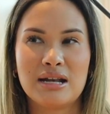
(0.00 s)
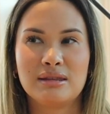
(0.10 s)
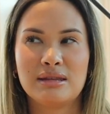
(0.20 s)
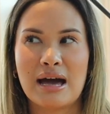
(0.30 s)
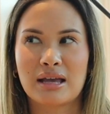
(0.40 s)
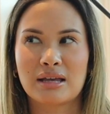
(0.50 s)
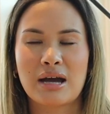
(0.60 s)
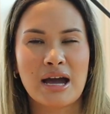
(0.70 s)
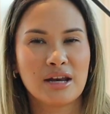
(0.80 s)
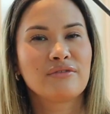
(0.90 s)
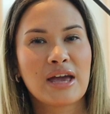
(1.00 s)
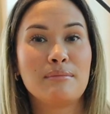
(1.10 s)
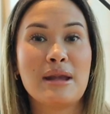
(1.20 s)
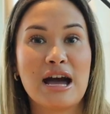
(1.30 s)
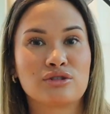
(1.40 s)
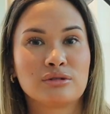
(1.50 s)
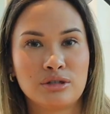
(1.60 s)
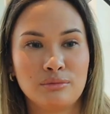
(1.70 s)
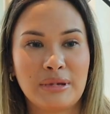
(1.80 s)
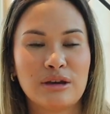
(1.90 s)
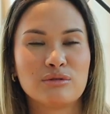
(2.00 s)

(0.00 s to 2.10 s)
and that kind of came natural to me.